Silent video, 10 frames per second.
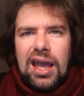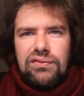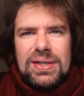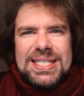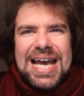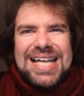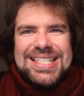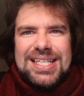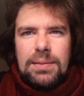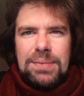and
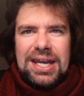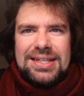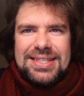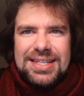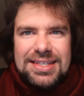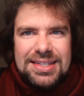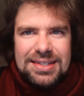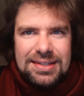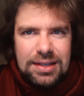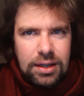fantastic appearances.